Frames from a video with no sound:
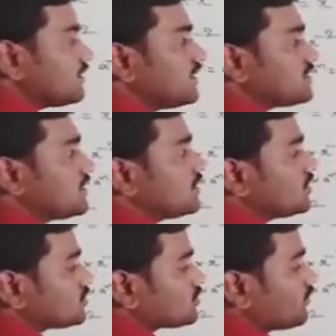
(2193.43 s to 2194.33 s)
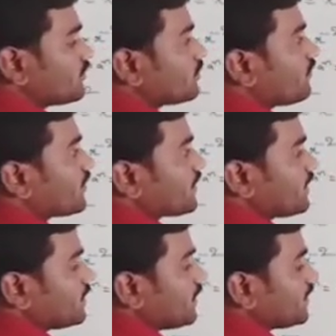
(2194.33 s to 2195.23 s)
Yes, so we go for
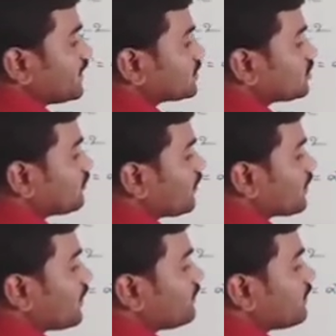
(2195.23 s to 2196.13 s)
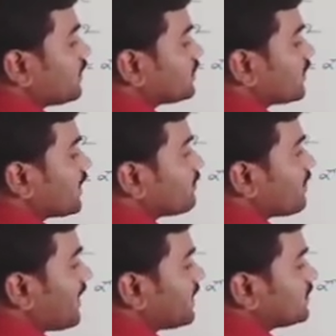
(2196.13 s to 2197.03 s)
that. X to the power of 3
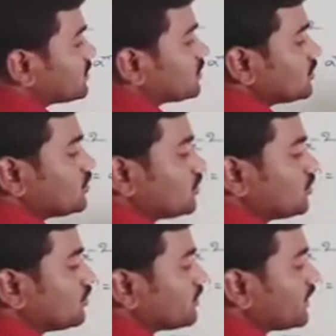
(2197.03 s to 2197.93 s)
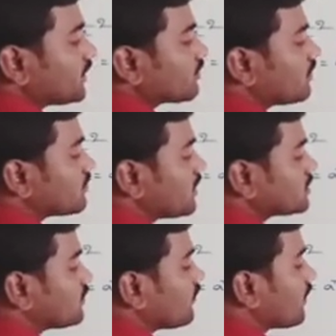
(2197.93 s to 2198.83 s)
minus 2, that is equal to
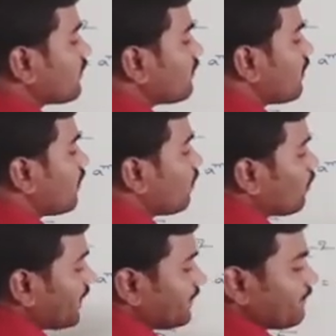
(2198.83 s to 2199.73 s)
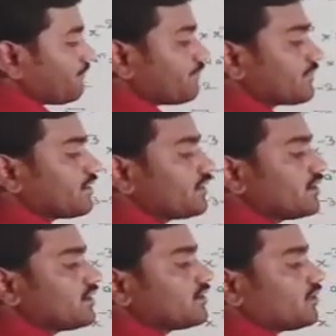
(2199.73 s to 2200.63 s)
x to the power of 1.
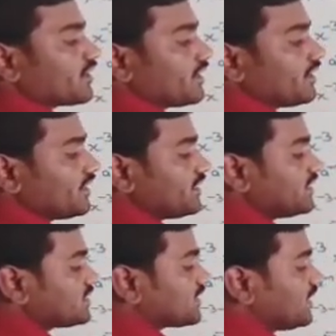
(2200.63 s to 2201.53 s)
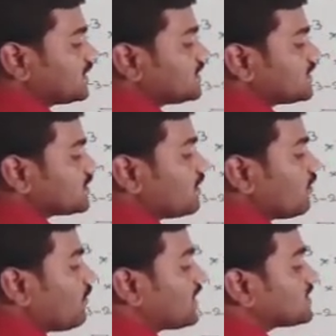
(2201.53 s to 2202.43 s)
Okay, it is LHS.
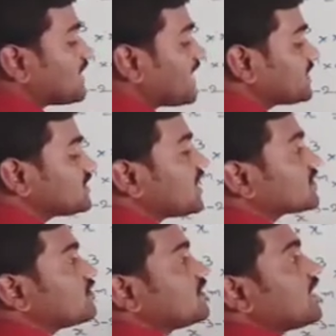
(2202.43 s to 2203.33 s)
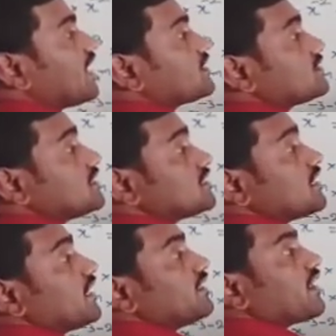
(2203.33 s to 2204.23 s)
What is RHS actually?
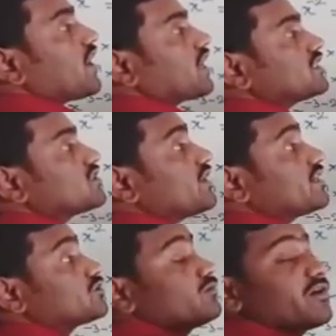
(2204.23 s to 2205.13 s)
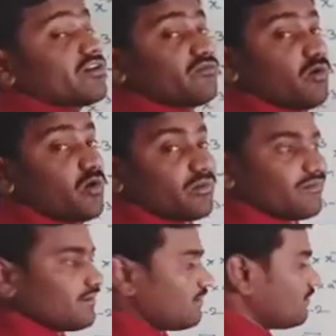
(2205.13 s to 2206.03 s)
RHS, the Rakesh got x to the power of
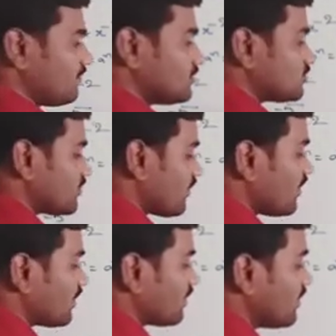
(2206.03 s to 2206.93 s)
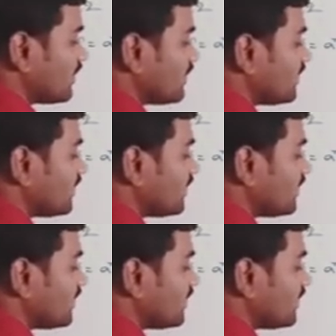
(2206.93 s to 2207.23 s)
4. So wrong.